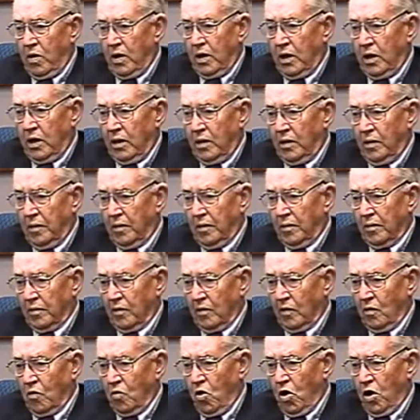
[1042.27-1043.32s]
we
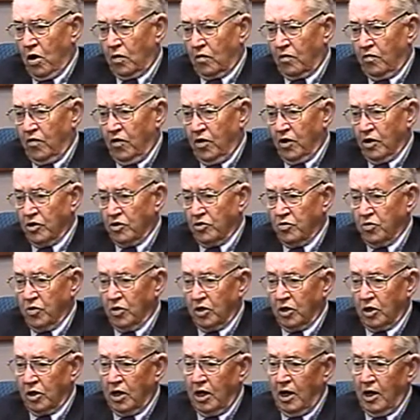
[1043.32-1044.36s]
worked
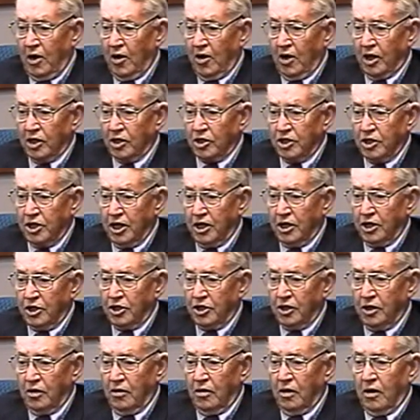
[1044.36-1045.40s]
first with a clearing
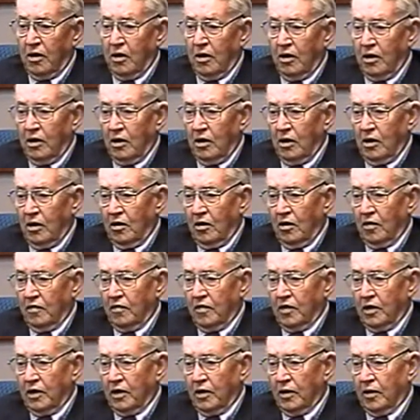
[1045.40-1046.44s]
station
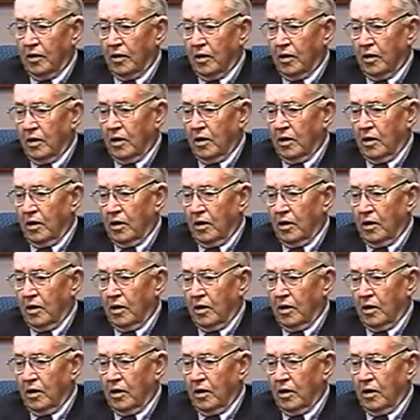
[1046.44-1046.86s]
of the